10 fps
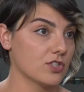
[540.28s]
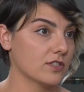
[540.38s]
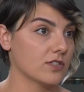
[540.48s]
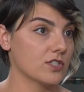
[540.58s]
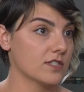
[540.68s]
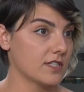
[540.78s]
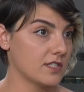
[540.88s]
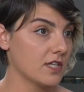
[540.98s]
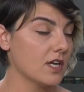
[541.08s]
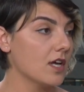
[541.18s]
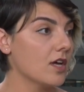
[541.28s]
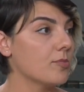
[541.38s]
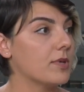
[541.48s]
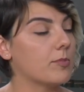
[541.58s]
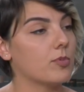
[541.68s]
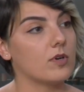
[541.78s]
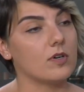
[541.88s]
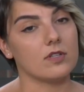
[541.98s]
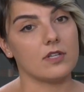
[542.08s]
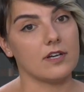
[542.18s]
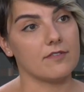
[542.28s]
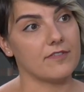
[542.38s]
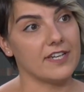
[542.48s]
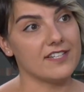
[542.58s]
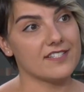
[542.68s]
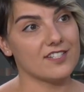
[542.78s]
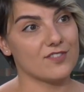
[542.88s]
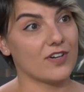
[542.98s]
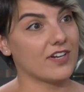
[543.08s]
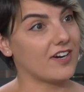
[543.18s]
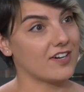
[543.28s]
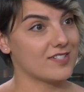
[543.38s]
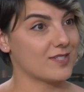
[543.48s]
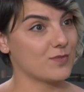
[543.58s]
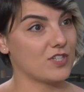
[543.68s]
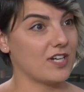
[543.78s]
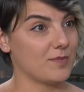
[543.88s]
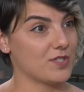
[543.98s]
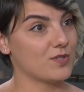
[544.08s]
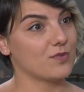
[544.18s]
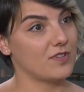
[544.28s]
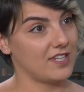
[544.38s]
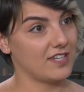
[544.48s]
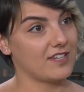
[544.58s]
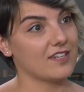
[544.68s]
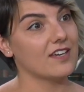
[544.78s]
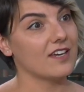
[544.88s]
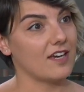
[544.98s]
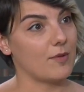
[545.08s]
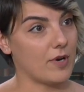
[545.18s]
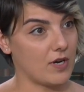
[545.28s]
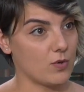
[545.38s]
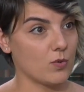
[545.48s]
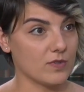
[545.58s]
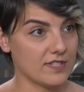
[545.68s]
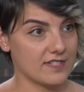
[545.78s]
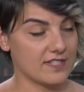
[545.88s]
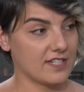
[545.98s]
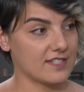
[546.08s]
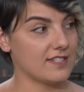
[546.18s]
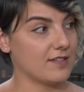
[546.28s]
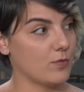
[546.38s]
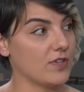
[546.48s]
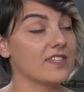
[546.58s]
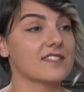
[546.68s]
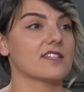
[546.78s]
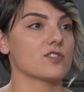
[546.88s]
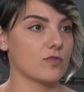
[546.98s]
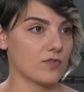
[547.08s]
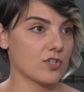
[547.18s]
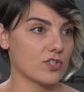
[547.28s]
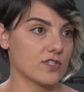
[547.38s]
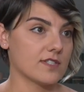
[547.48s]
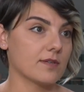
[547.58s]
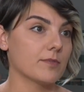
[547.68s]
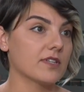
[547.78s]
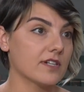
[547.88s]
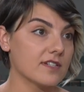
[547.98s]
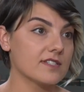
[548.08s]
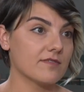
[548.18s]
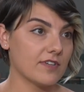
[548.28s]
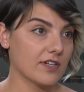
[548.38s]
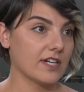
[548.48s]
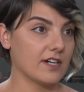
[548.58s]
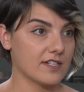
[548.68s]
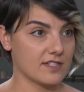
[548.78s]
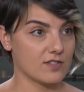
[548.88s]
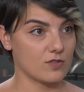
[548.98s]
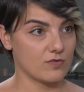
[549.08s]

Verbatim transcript: challenges that people uh, face, it's very hard sometimes to think about all these things with the sense of urgency. But there is a very high sense